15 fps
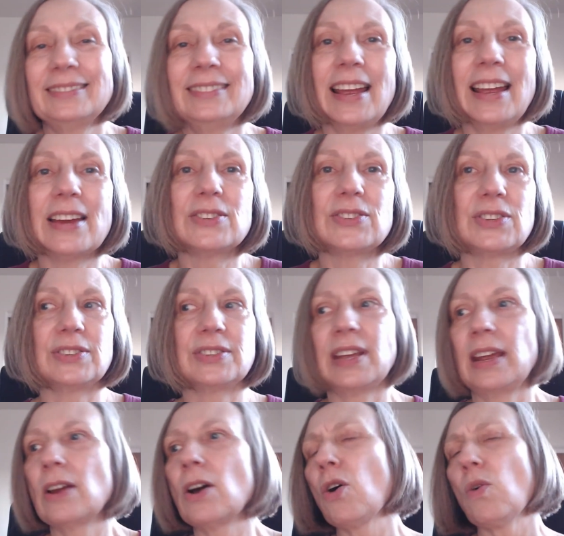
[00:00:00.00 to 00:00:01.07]
as to
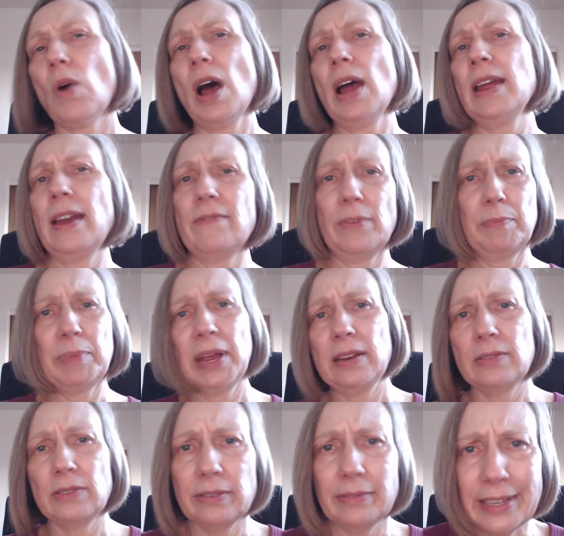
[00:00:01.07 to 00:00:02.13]
say, oh, I have a
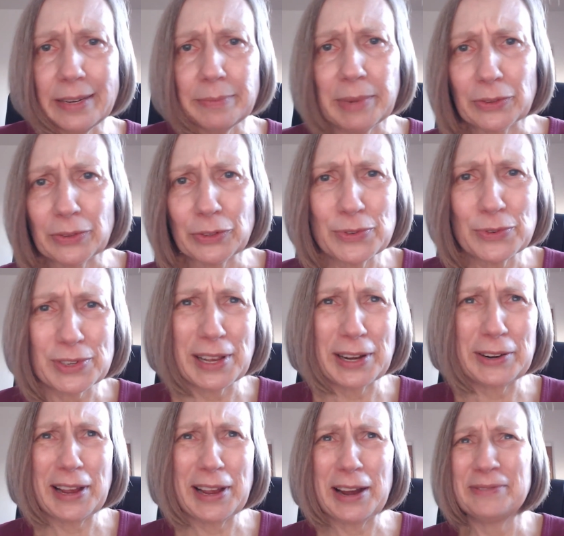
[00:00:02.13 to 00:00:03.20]
paid email
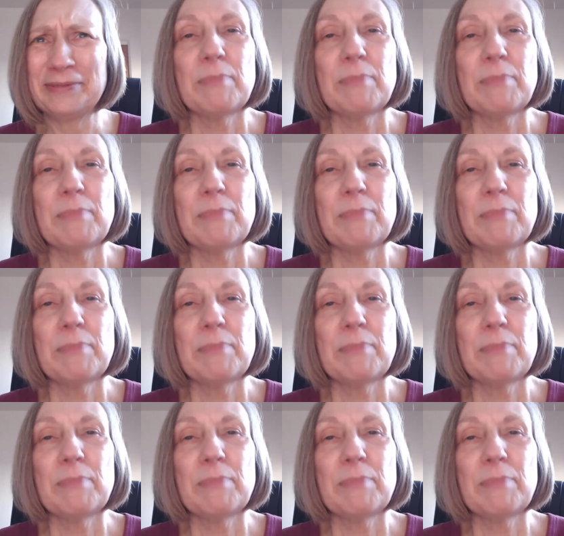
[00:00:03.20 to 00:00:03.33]
newsletter now.